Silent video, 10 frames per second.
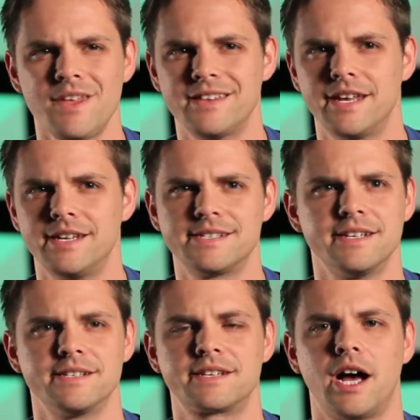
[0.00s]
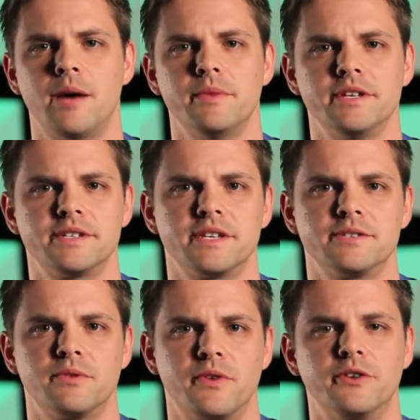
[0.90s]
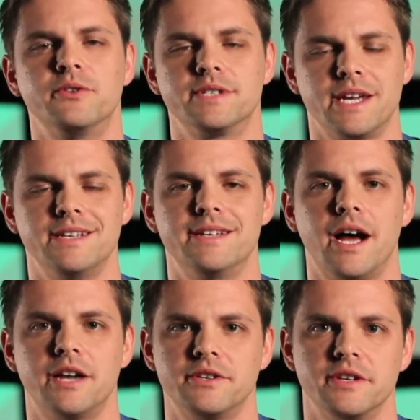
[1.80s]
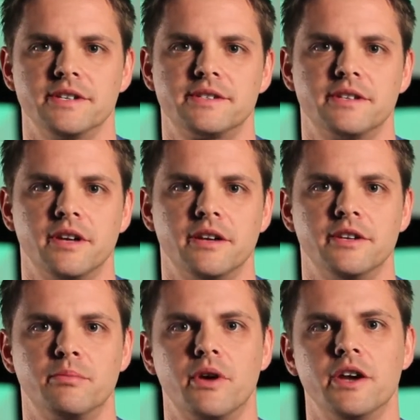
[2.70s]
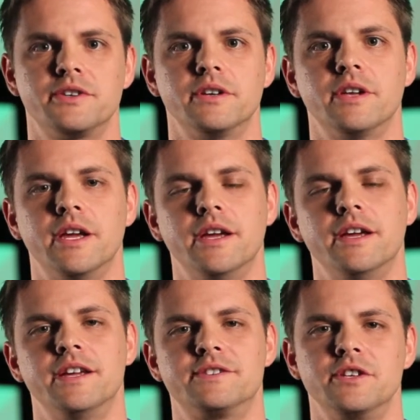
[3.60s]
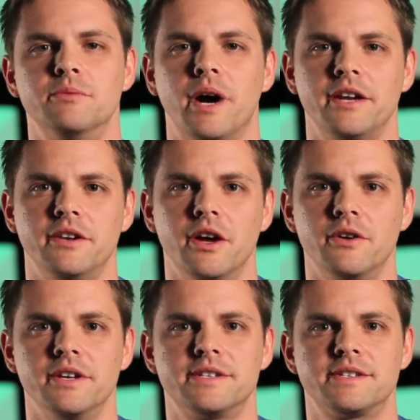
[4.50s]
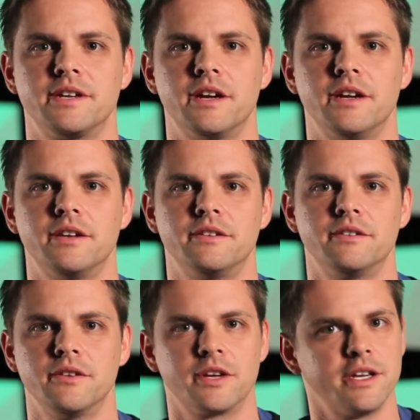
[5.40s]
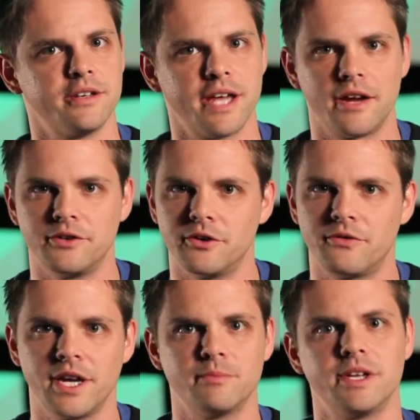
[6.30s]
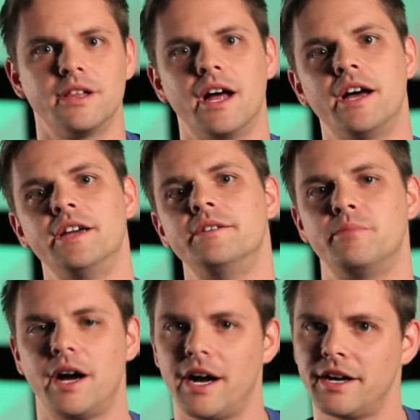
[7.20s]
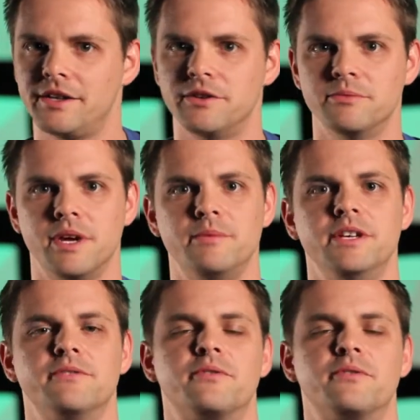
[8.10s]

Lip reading: that isn't as common is referred to as endogenous depression. And so you might notice looking down your family line behind you and maybe in